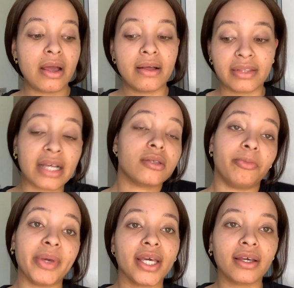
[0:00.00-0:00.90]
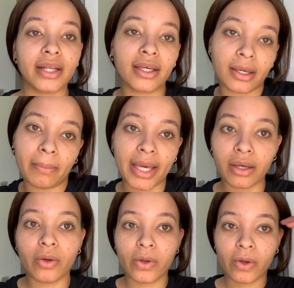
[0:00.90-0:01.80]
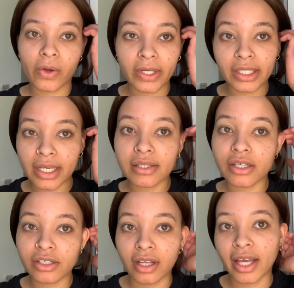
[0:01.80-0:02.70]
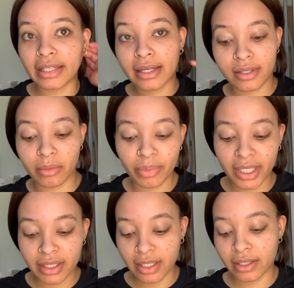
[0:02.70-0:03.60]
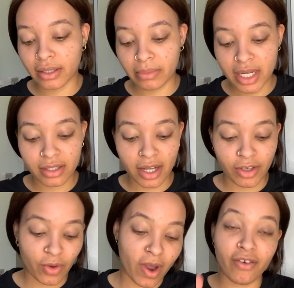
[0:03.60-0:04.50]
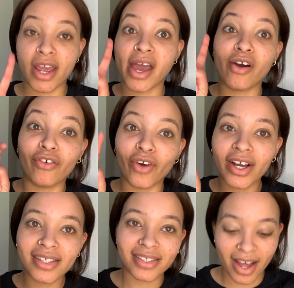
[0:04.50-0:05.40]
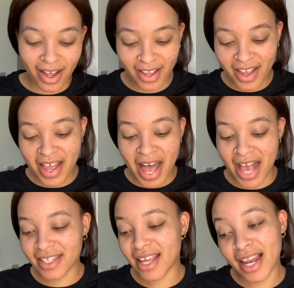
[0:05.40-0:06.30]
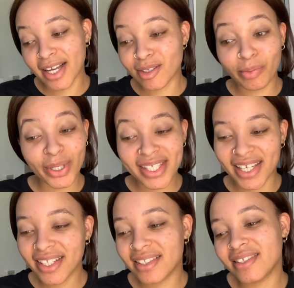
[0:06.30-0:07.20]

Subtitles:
that's big. Like in my organization, like that's a big deal. It means that you are a rock star, as they like to put it.